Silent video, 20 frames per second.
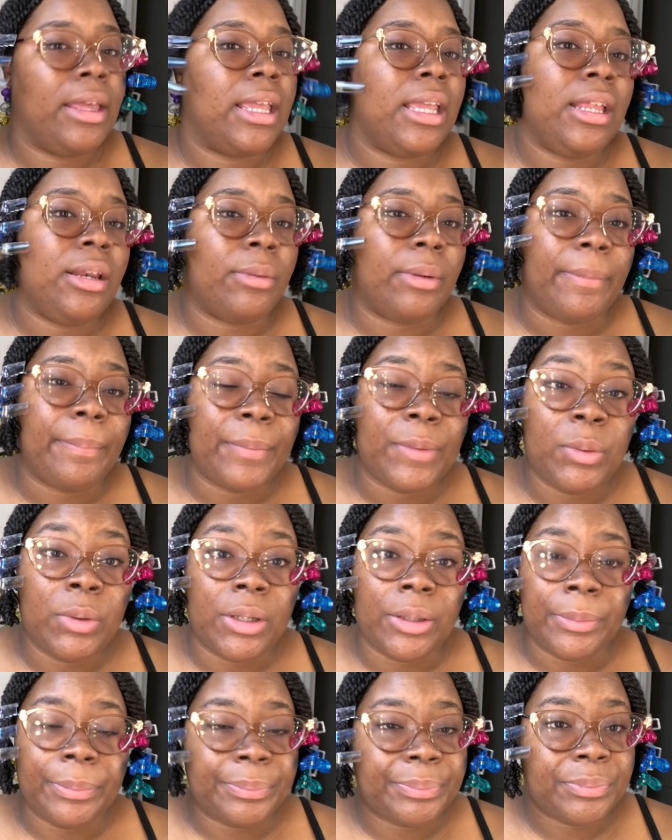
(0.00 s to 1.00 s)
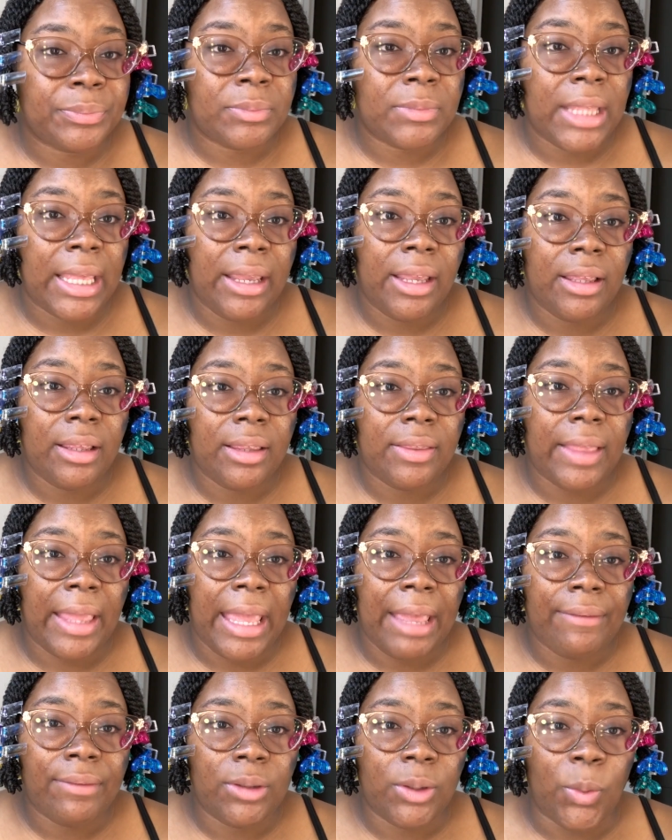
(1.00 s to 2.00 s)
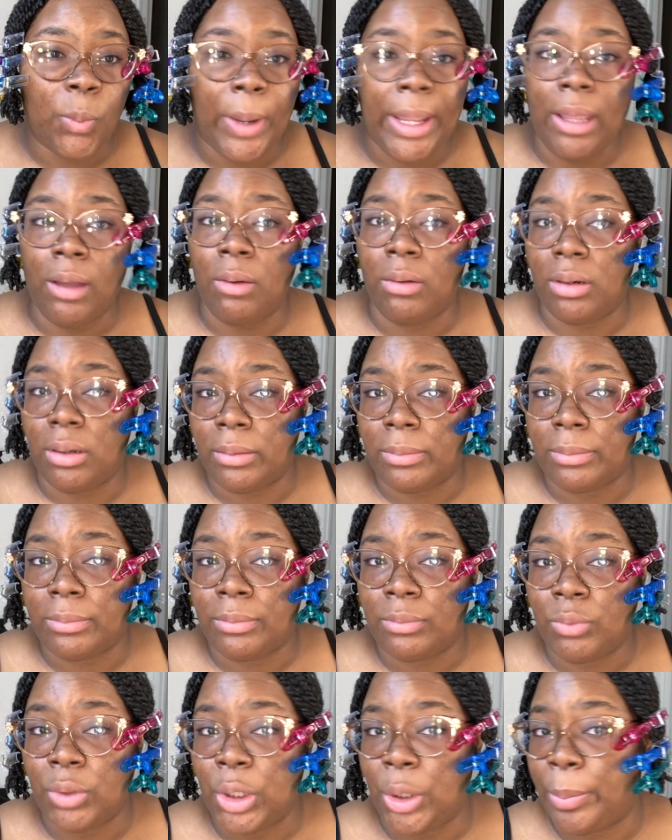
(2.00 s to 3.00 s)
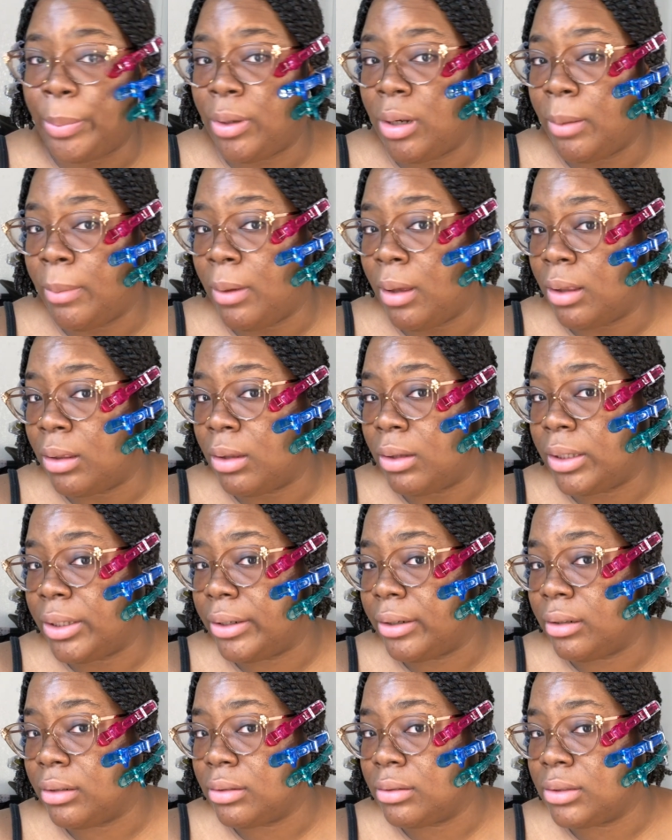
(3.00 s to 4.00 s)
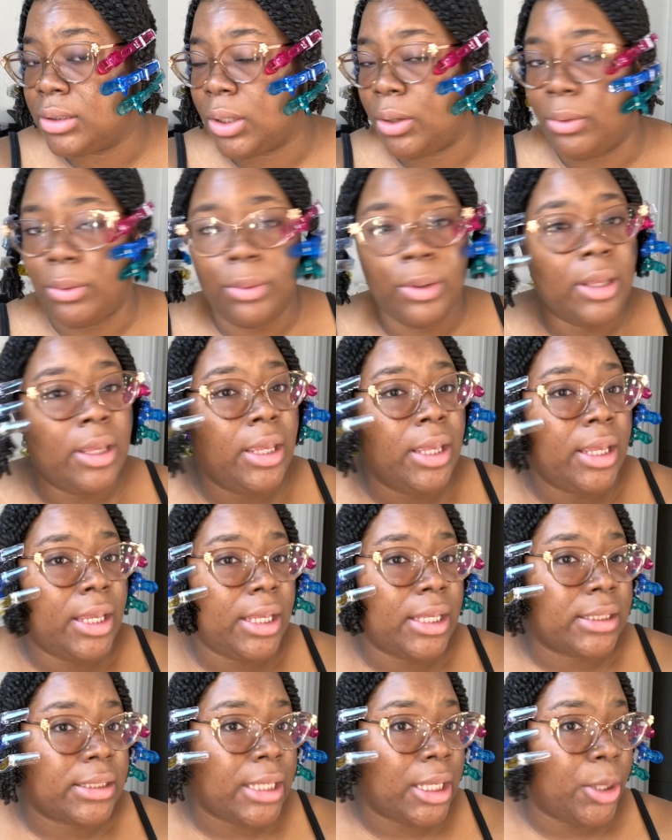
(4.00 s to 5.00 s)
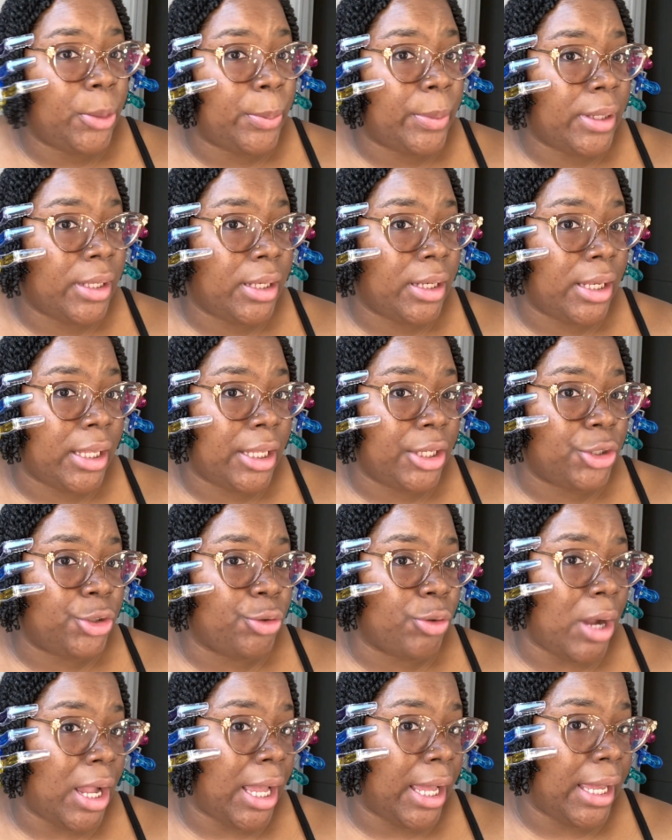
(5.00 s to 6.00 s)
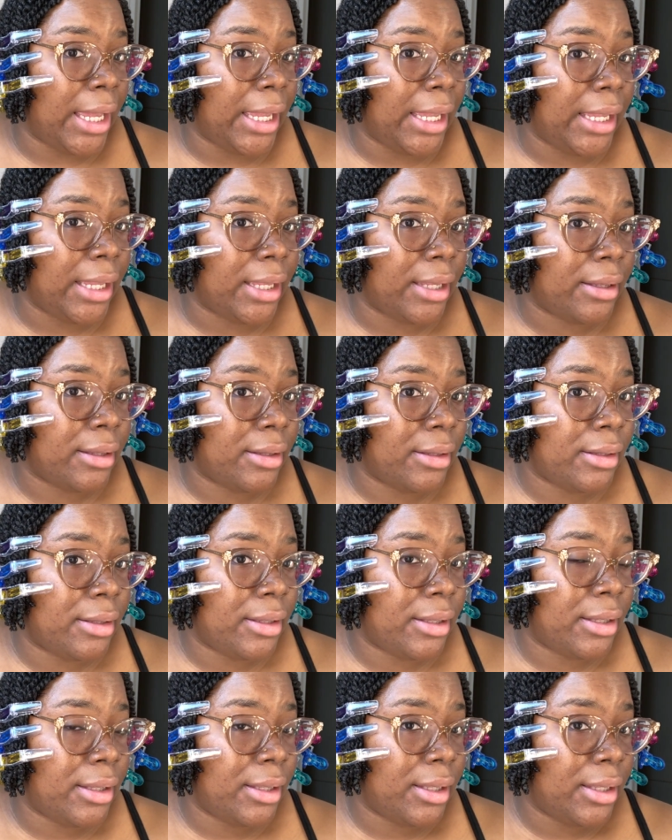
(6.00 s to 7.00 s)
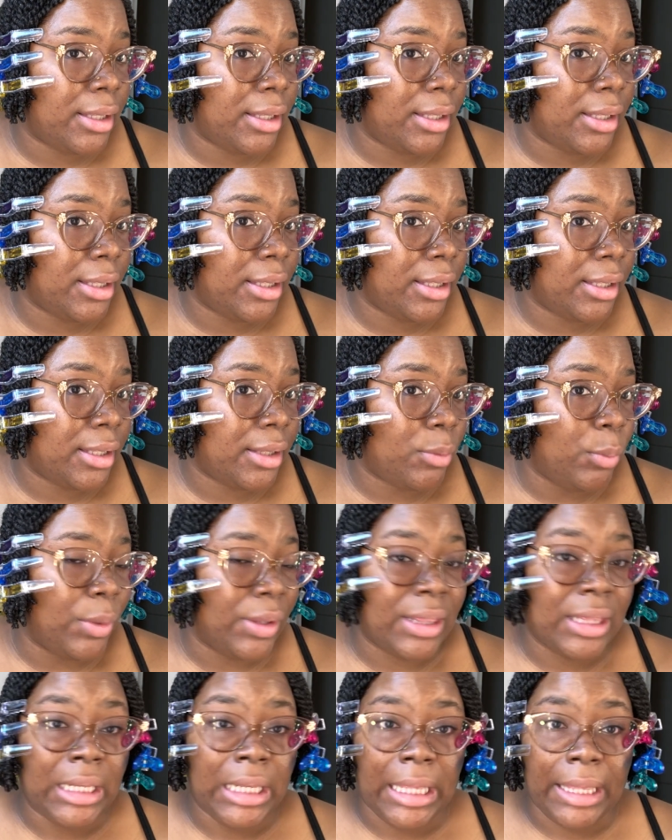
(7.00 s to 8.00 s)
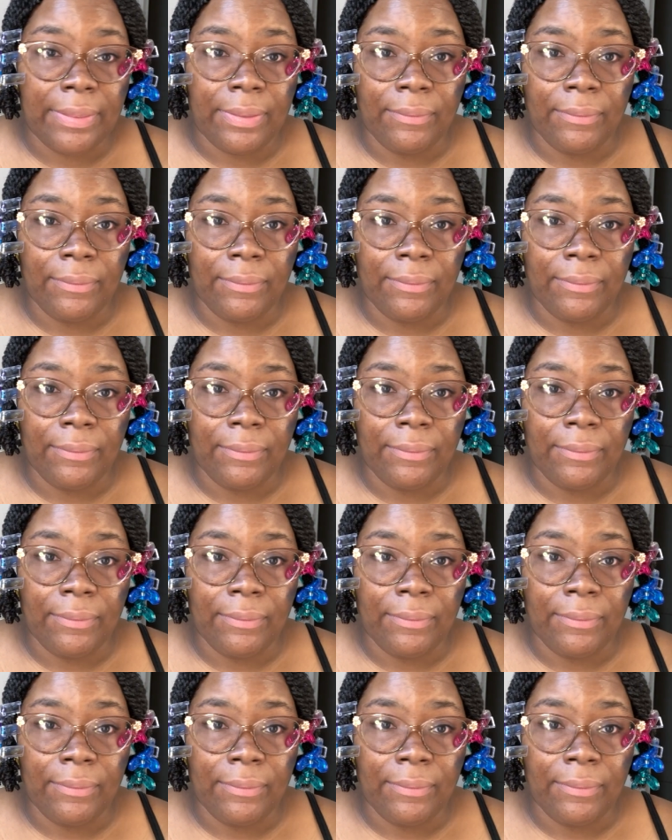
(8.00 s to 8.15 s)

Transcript: Anyway, well, they have a little weight on them when you put them all on there, so it's helping it dry with length